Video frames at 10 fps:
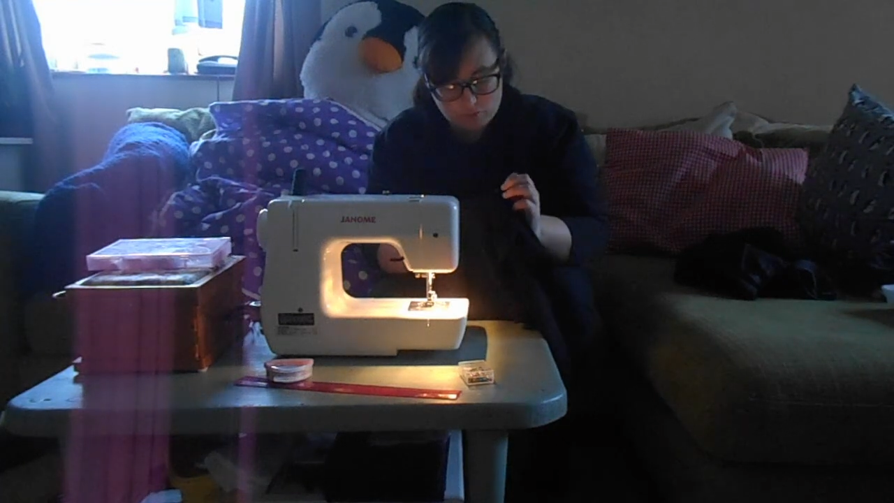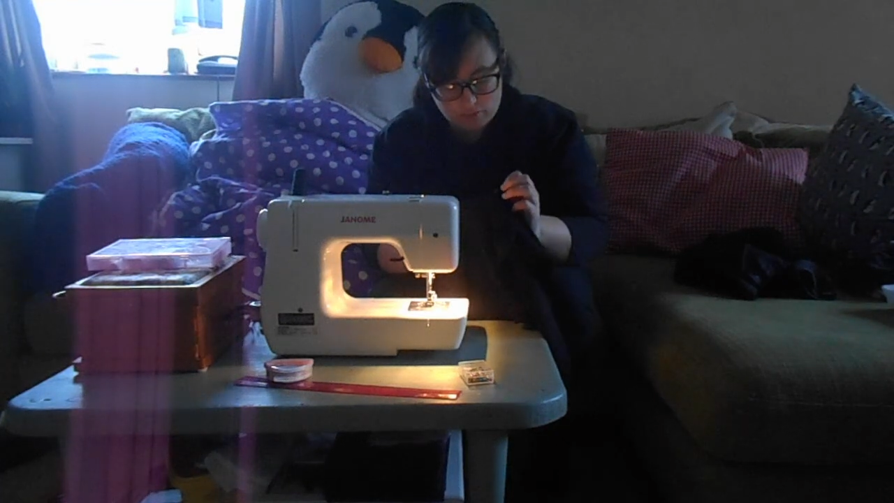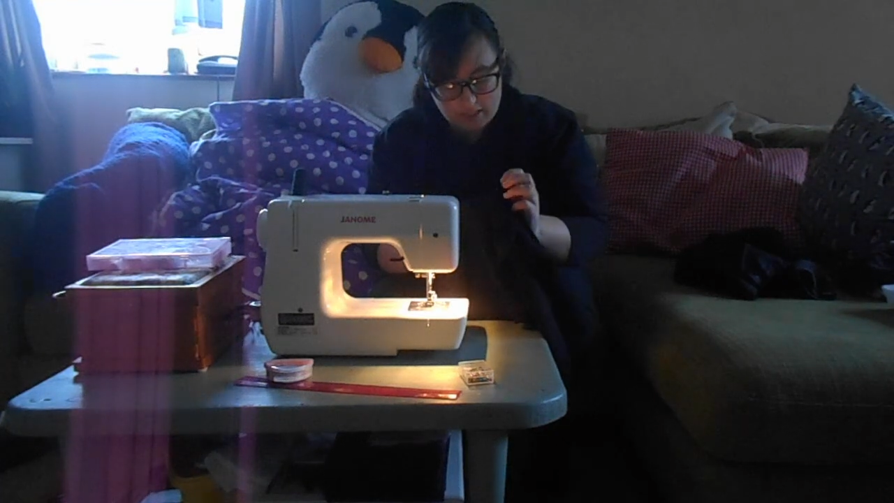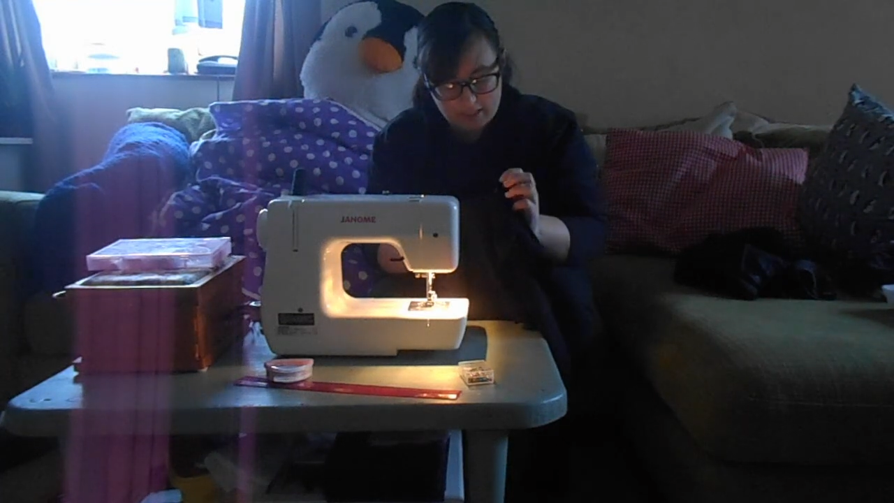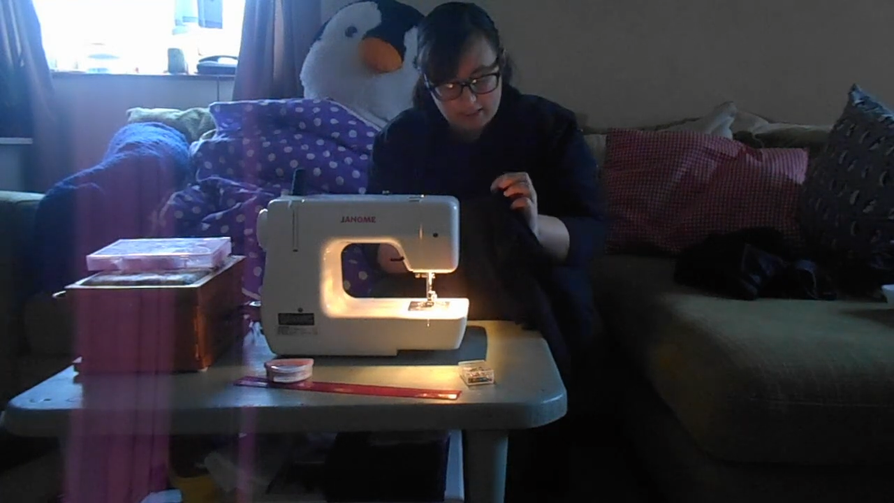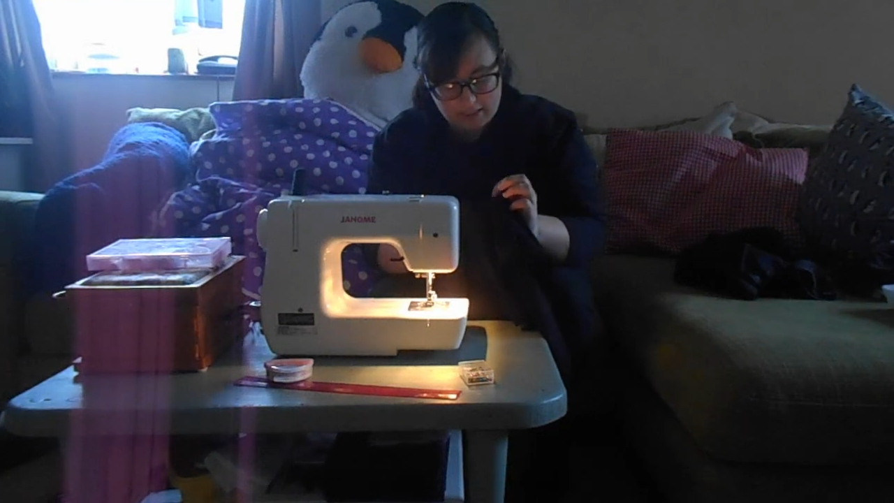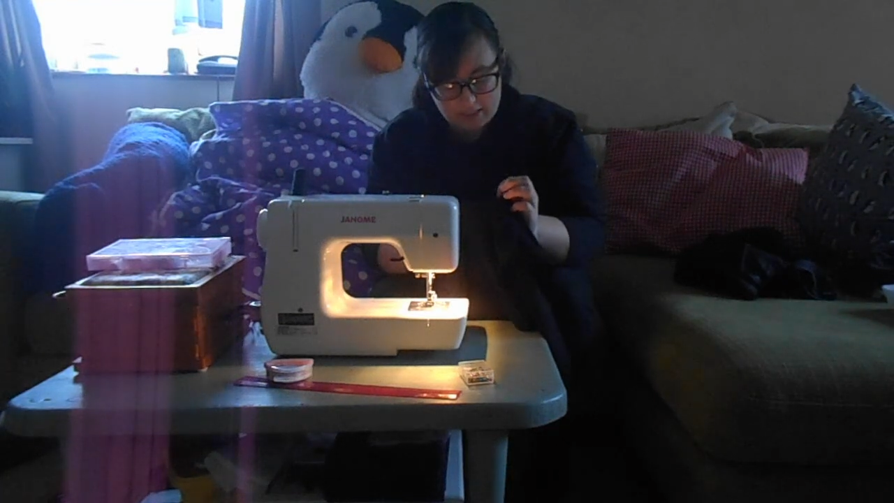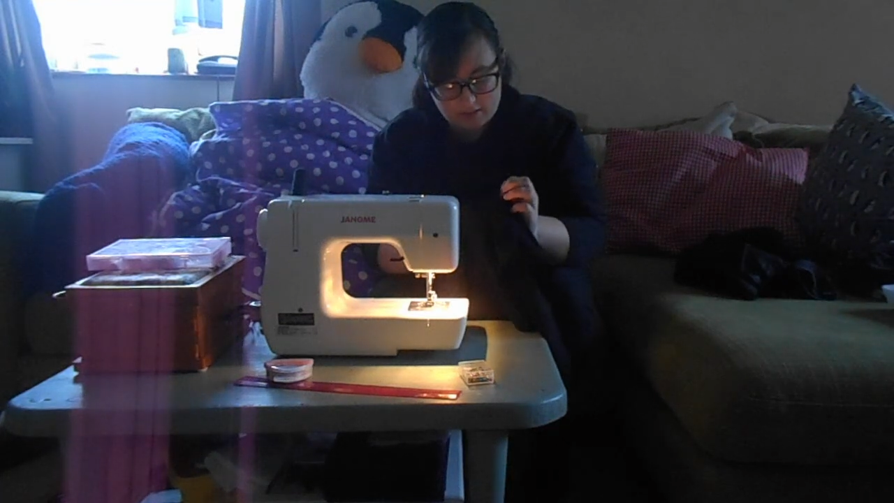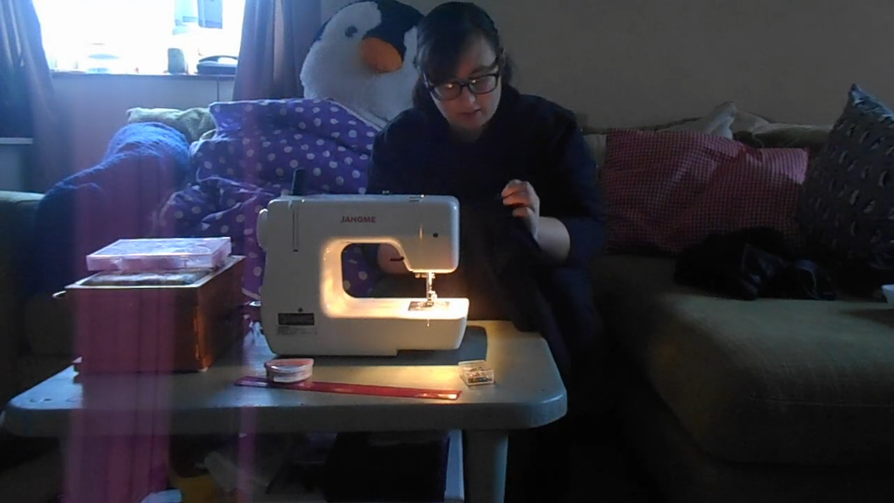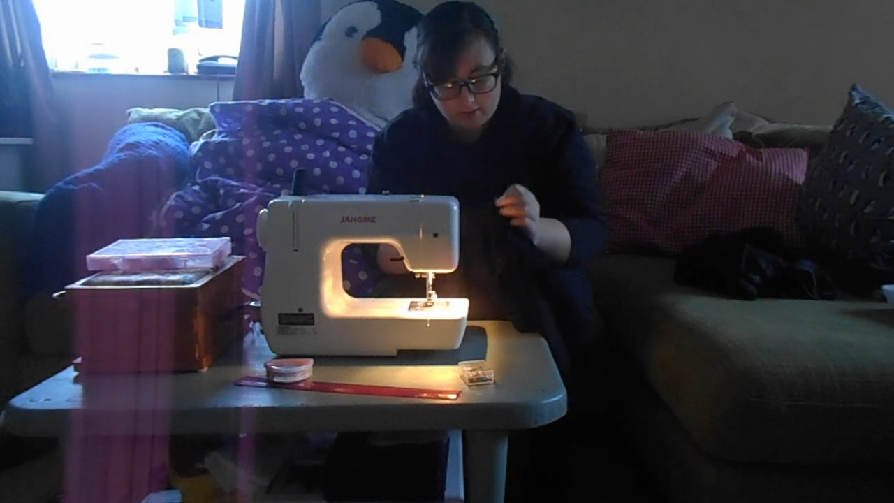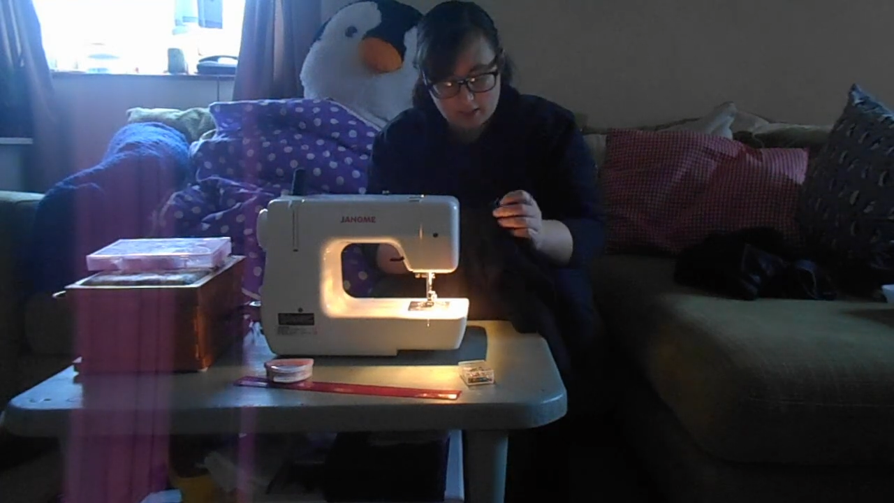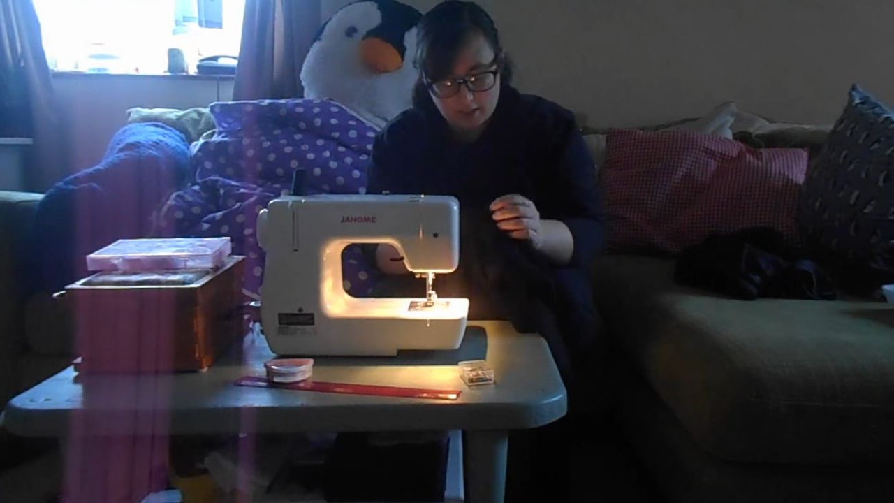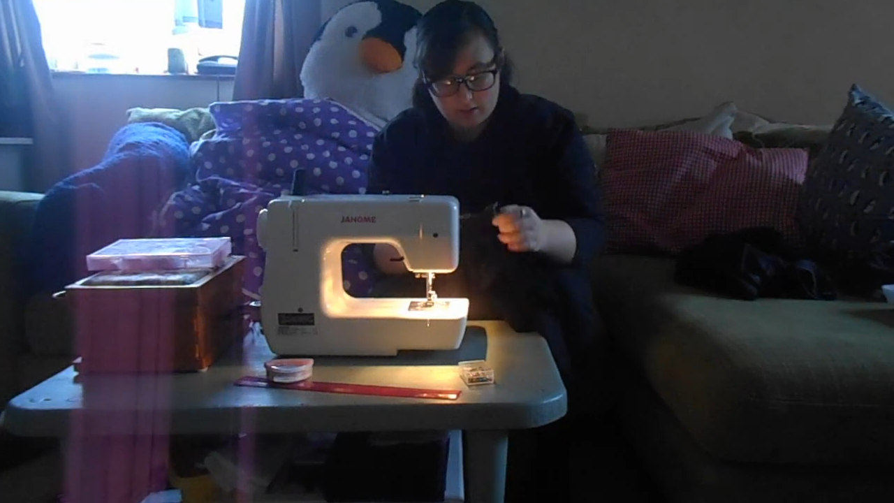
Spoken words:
really nicely, that.